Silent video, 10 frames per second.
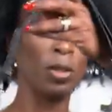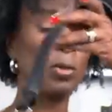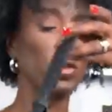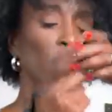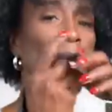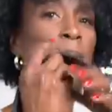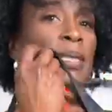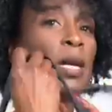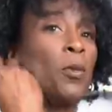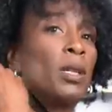those straps
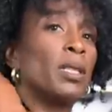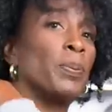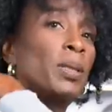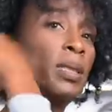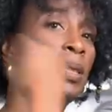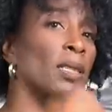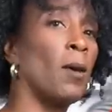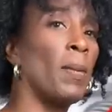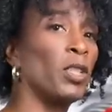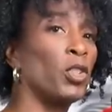and I wanted to put this
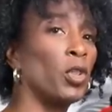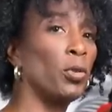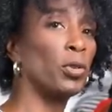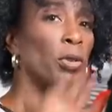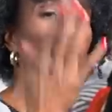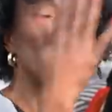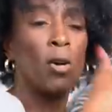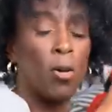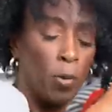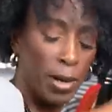on my shoulder
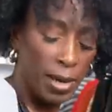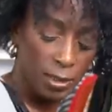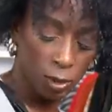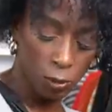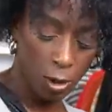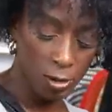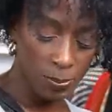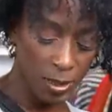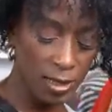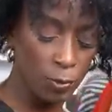or wear it as a
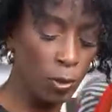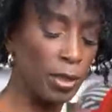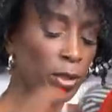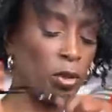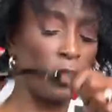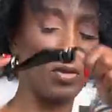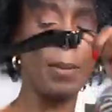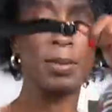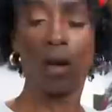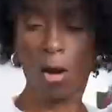crossbody, wear the
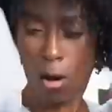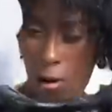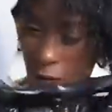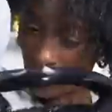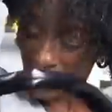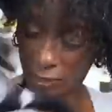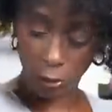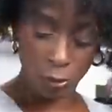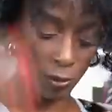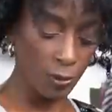straps over my
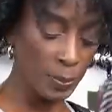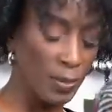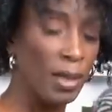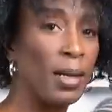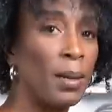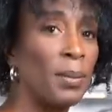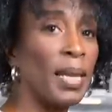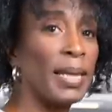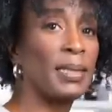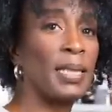shoulder Um,
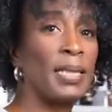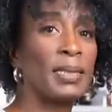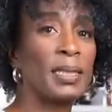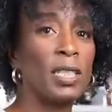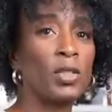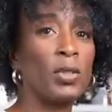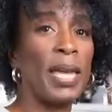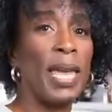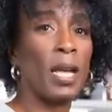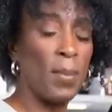like this, so it
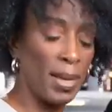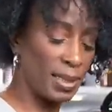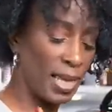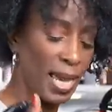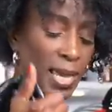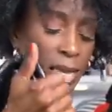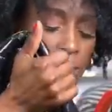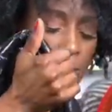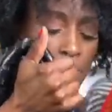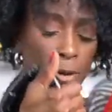hang on my side,
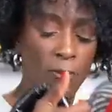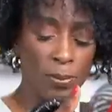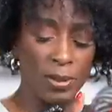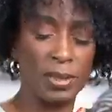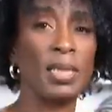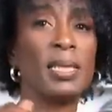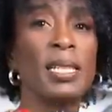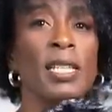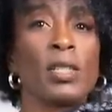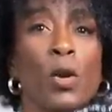it'd be perfect, but
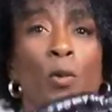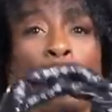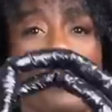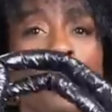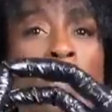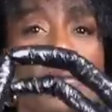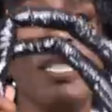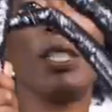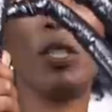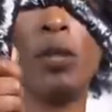this is
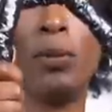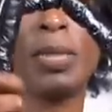really cute.